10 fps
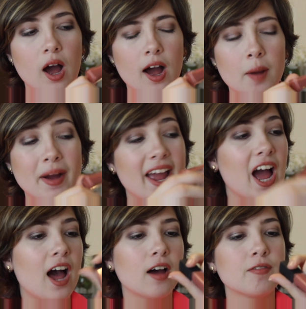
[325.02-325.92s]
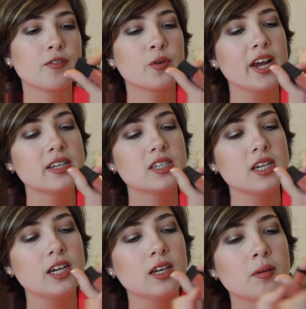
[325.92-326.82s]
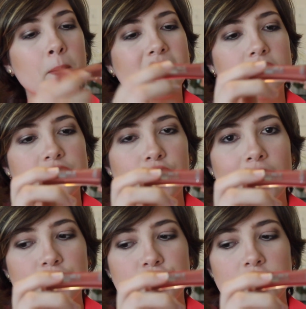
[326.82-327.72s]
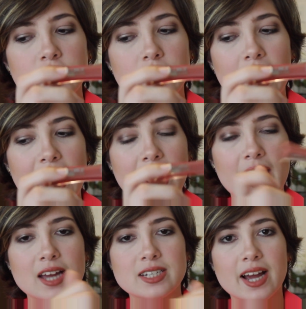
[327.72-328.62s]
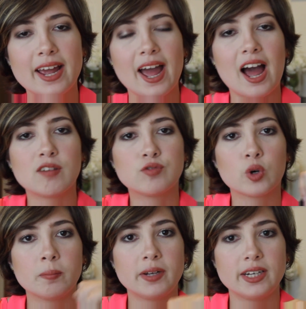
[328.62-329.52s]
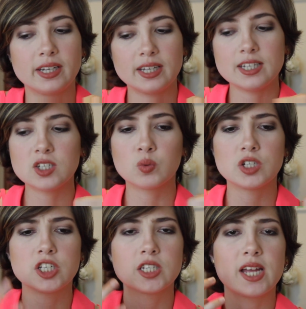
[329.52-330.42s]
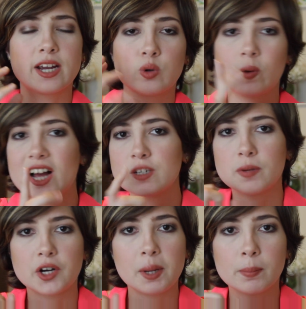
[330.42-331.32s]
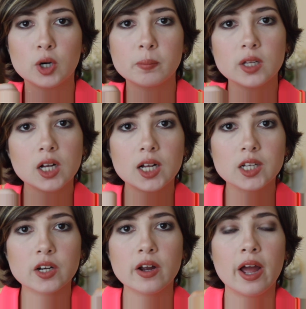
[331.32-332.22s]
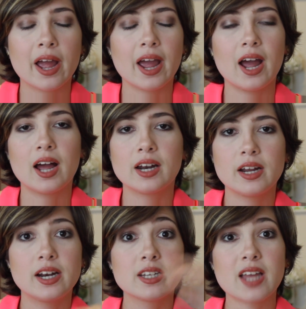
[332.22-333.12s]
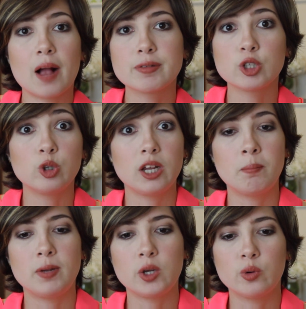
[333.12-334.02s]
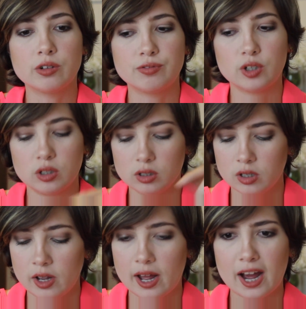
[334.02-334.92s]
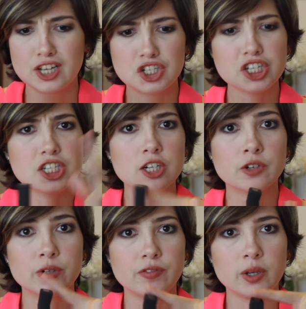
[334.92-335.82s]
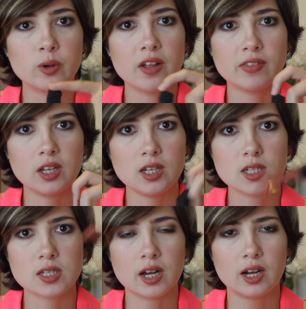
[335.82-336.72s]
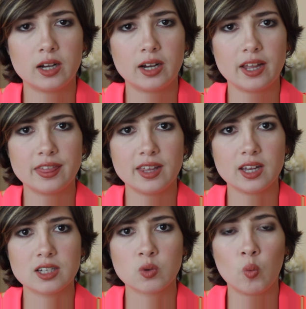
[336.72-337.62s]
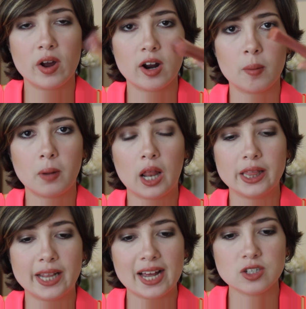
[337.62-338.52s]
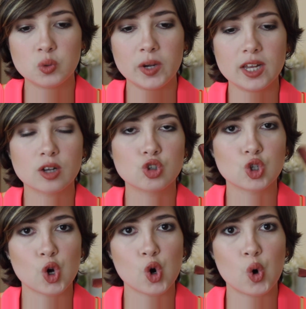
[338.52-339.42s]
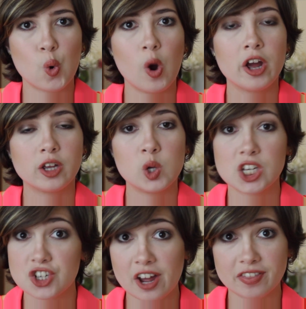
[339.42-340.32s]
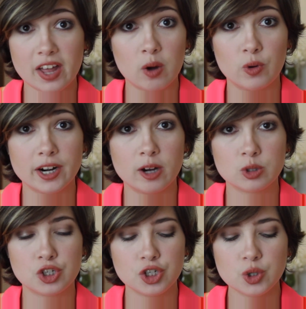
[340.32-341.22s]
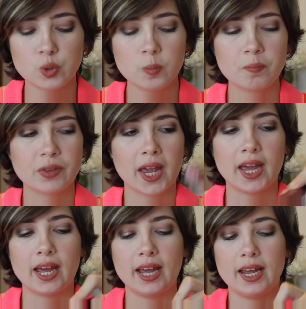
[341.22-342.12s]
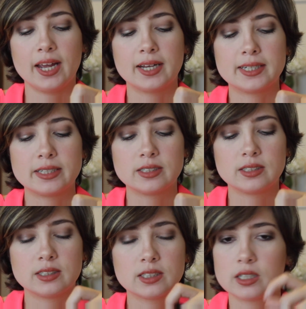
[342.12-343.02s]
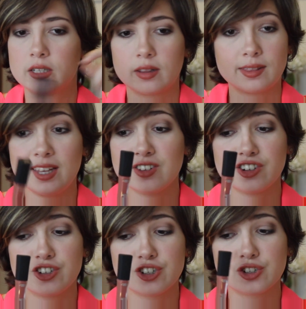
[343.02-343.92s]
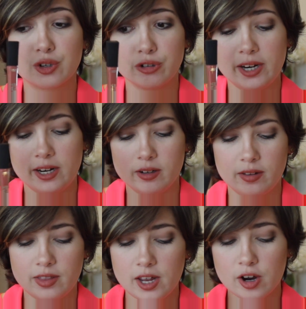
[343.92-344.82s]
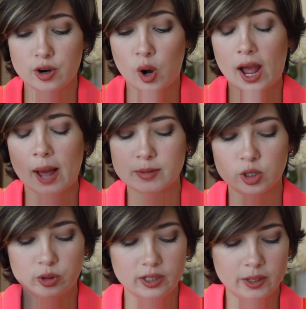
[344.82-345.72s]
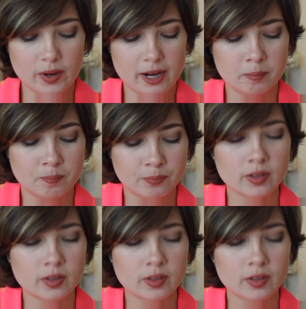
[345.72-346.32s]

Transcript: I have 318 Bare Attraction, and I have Forbidden Kiss, which is like a raspberry purple color, and it is absolutely beautiful. I just did a review on these. I think it went up last week, so you can check that one out too. And these are just great. They are absolutely great.